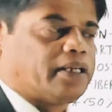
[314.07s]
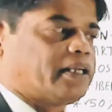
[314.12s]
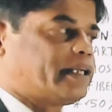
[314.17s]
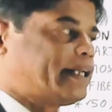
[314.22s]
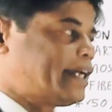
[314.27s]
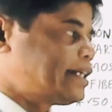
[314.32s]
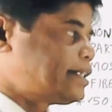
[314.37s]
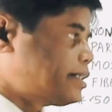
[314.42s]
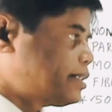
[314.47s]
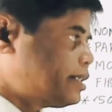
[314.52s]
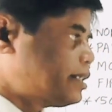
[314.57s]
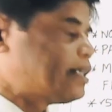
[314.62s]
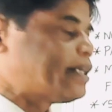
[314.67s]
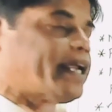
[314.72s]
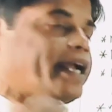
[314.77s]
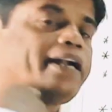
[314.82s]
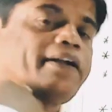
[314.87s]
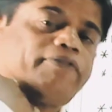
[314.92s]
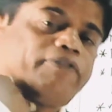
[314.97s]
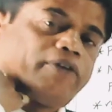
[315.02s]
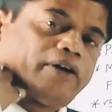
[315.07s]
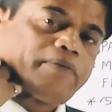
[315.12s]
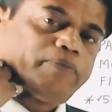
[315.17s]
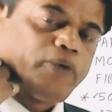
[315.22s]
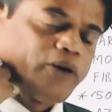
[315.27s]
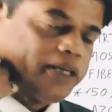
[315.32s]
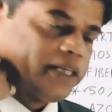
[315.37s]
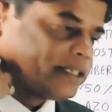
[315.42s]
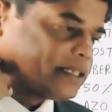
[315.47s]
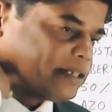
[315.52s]
next tried for
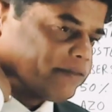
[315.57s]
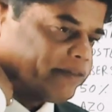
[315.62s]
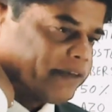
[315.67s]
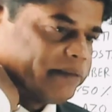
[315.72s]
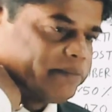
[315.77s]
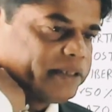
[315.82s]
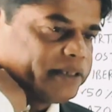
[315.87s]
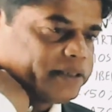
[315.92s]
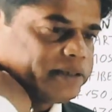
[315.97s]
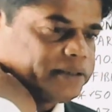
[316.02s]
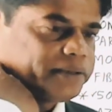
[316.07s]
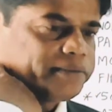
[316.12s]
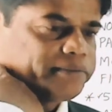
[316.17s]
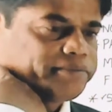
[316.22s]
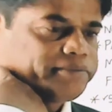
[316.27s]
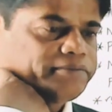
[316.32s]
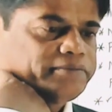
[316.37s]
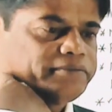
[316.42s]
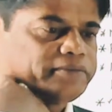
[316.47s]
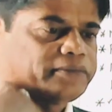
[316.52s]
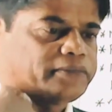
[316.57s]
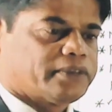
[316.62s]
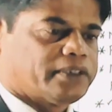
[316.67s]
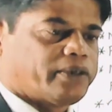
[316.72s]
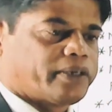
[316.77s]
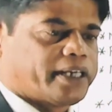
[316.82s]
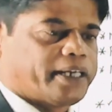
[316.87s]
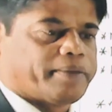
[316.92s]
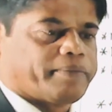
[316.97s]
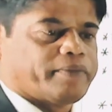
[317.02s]
polyester fibers.
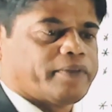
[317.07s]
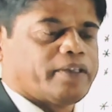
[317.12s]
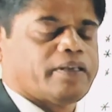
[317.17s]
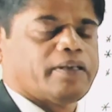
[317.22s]
Okay.